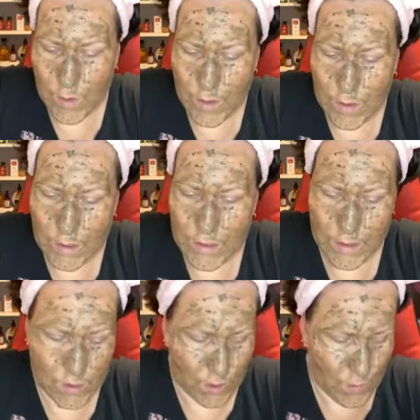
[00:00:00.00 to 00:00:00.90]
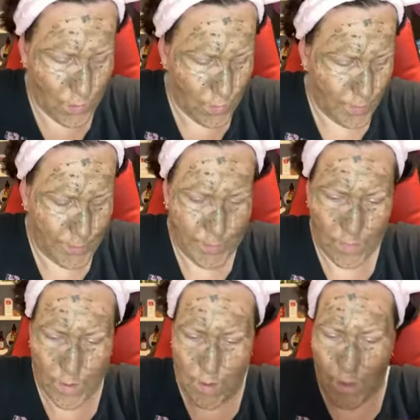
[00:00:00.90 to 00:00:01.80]
oil in it too,
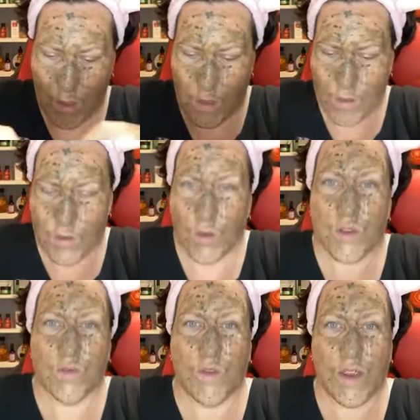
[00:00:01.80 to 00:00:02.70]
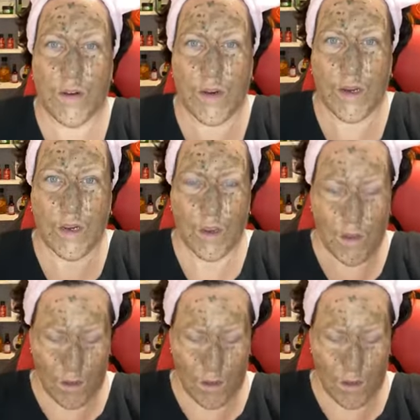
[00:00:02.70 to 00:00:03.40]
so it's very